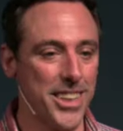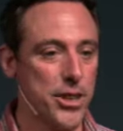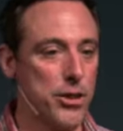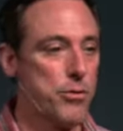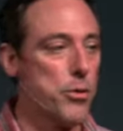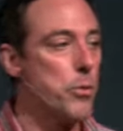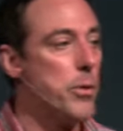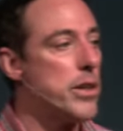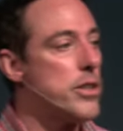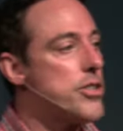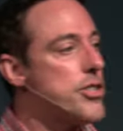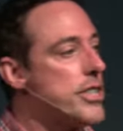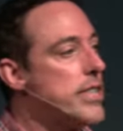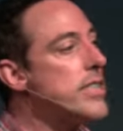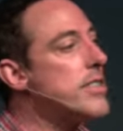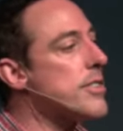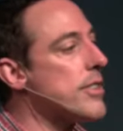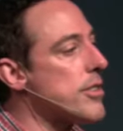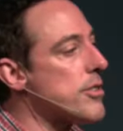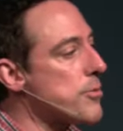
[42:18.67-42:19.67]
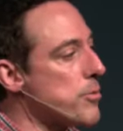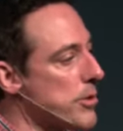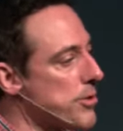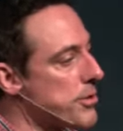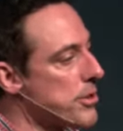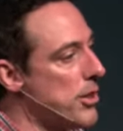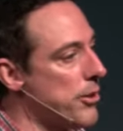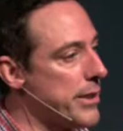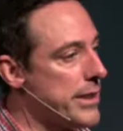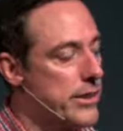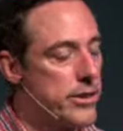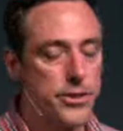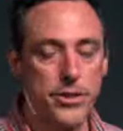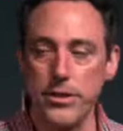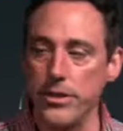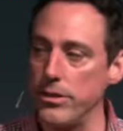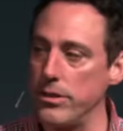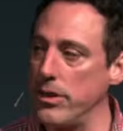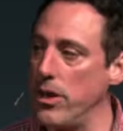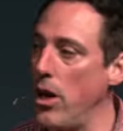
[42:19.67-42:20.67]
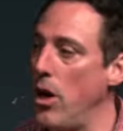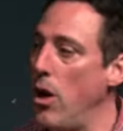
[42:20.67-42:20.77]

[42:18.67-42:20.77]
for what Jesus was going to do.